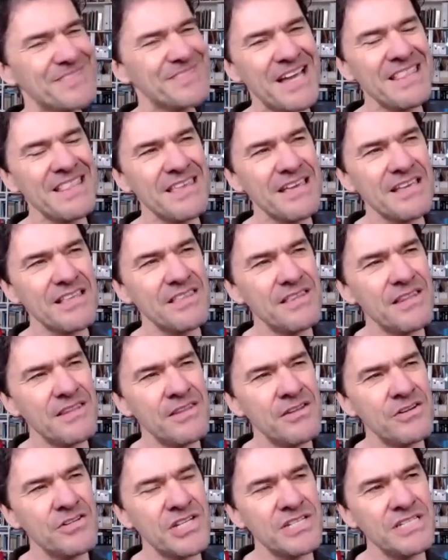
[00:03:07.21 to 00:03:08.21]
I think
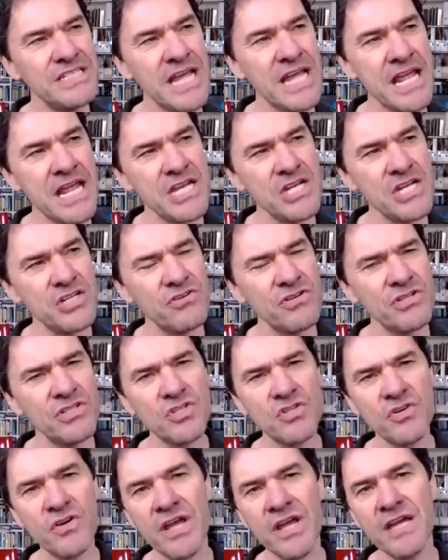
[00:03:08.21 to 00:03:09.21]
there's a danger in
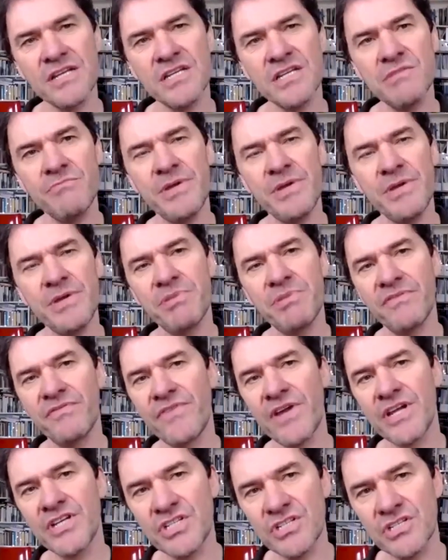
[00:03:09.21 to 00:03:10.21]
trying to be
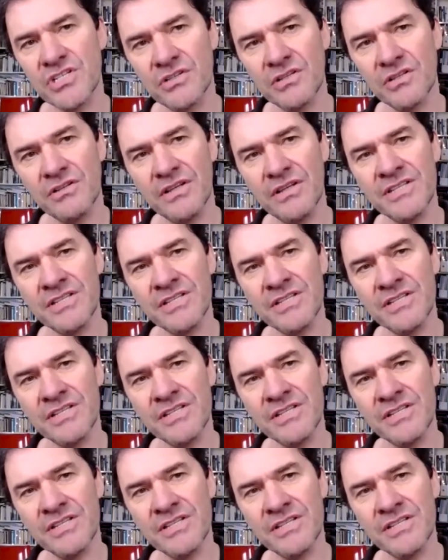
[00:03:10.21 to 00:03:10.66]
professional.